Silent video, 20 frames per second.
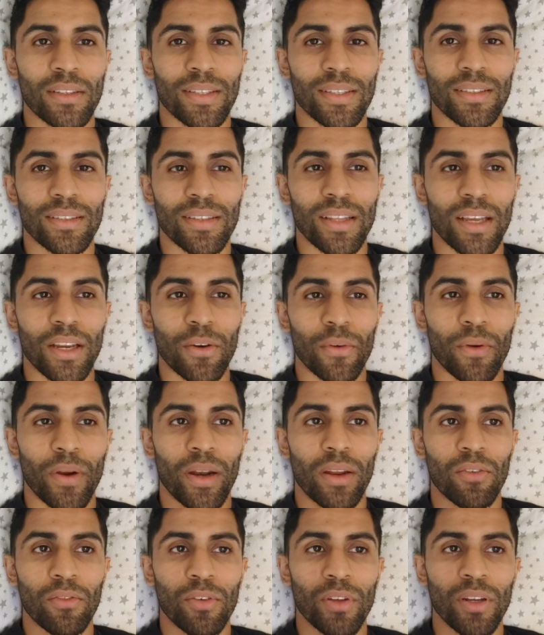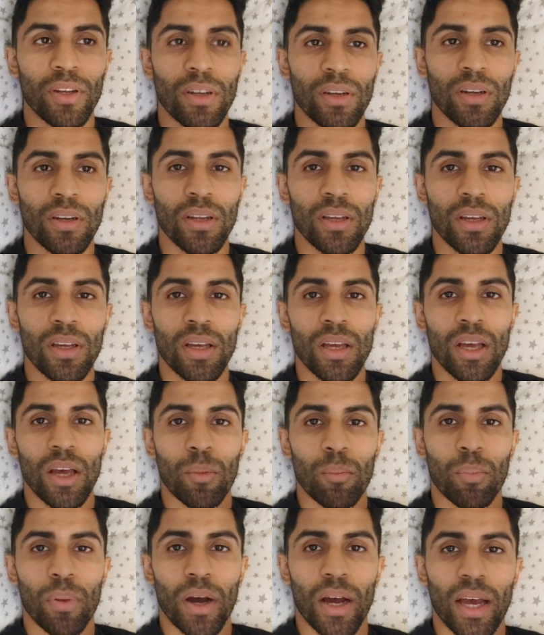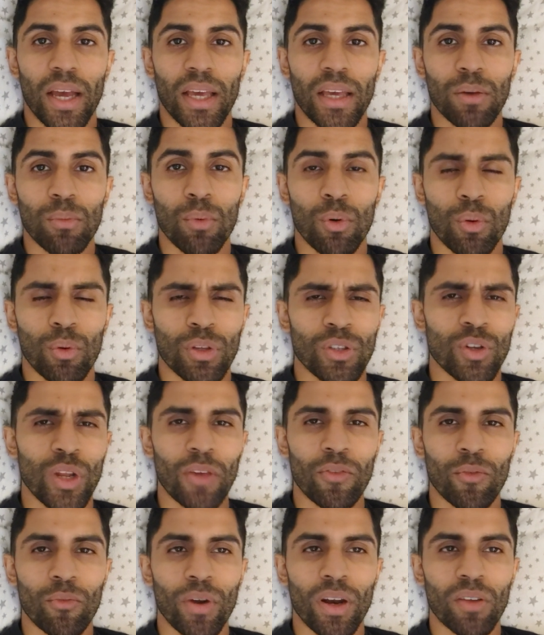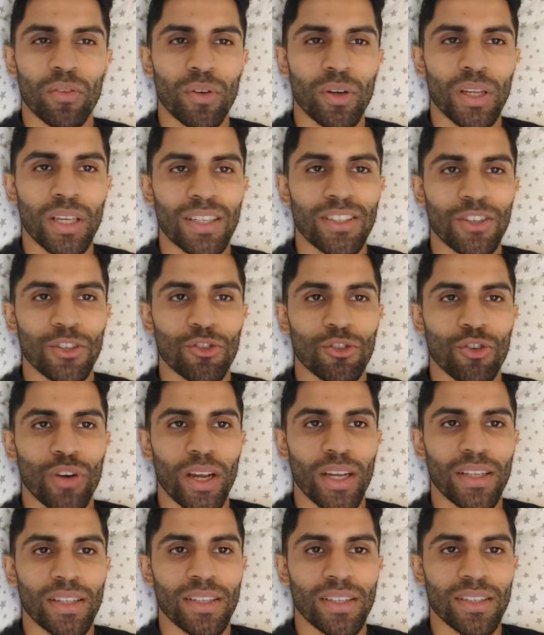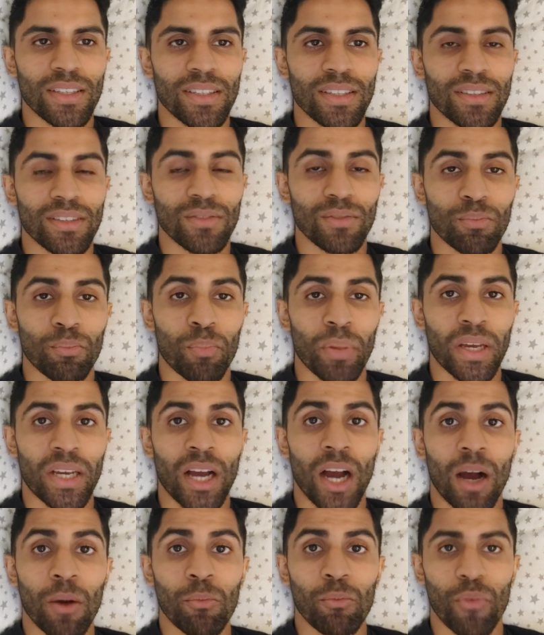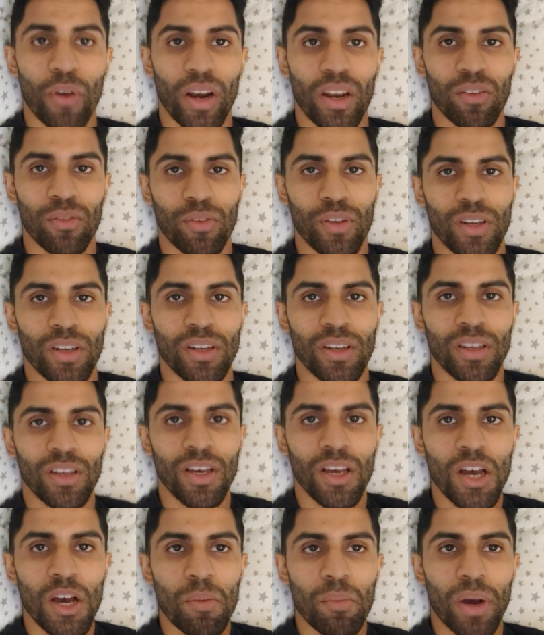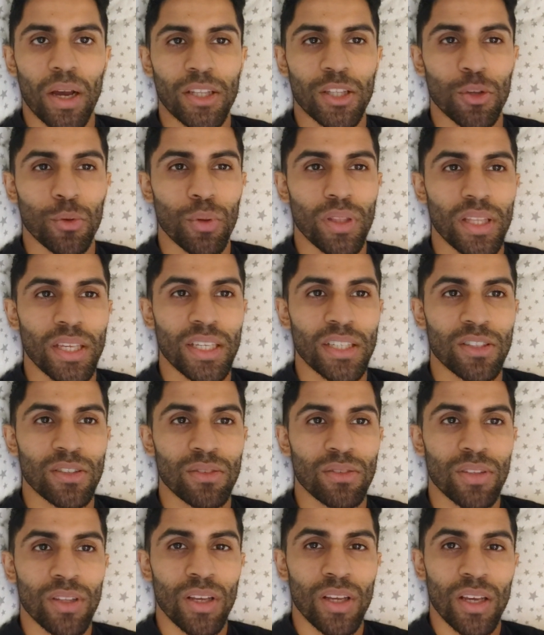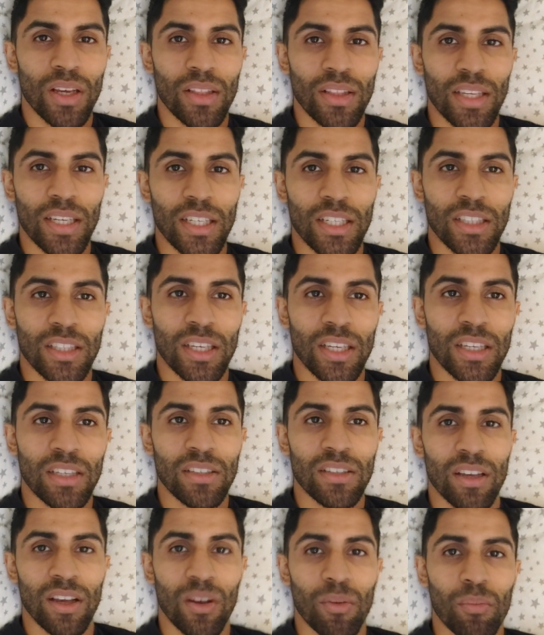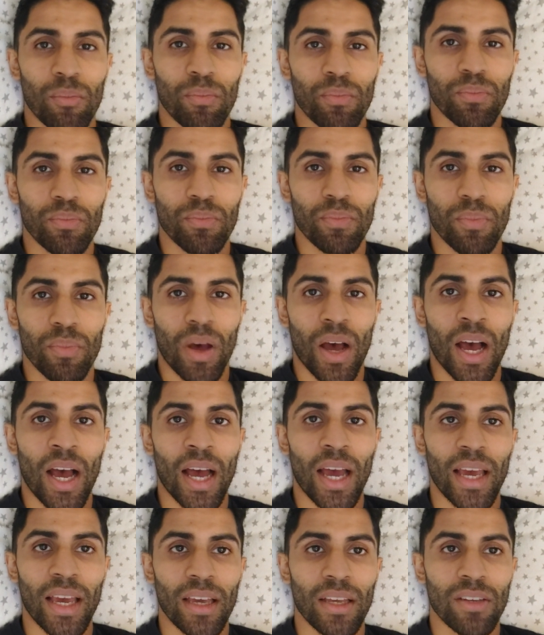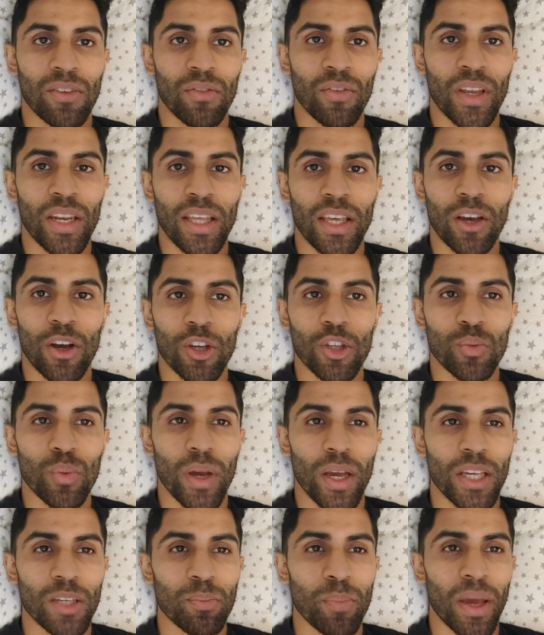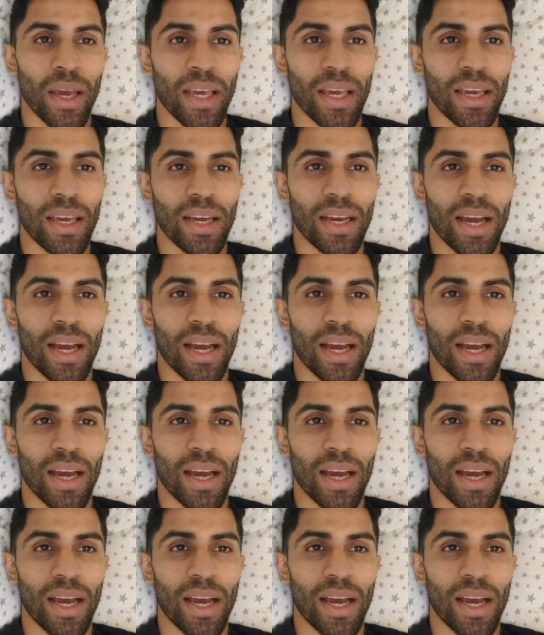to stay relevant by, well, he's not even relevant. He's just trying to become relevant by doing these hired videos where he's paying